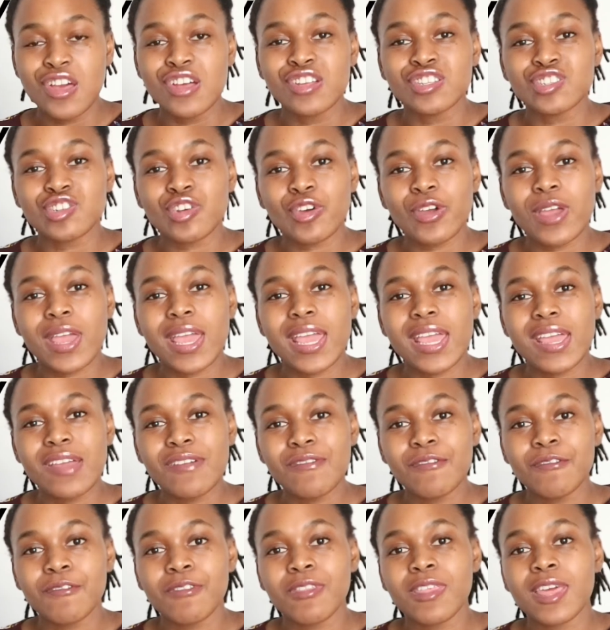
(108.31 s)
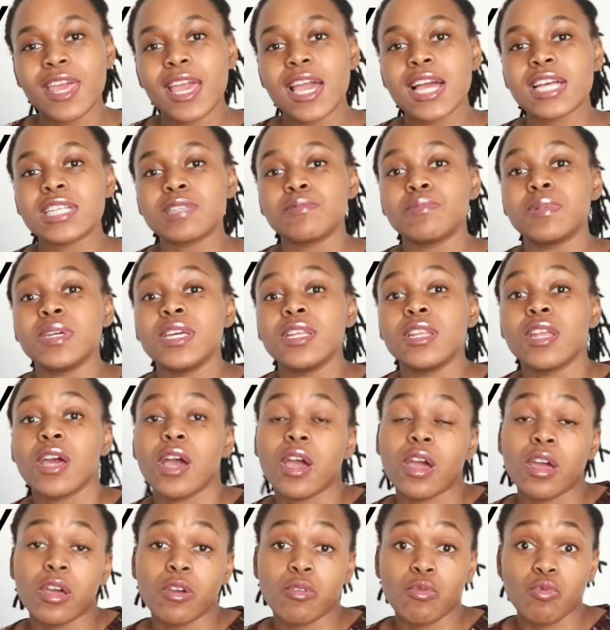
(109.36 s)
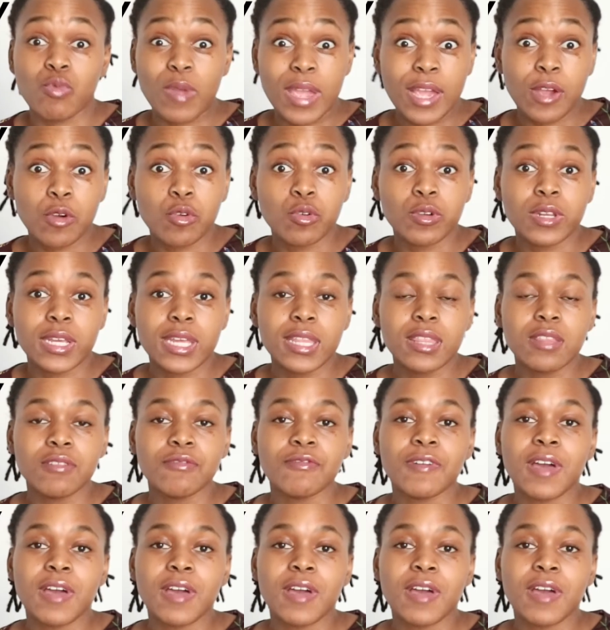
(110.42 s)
So if there has been a record in the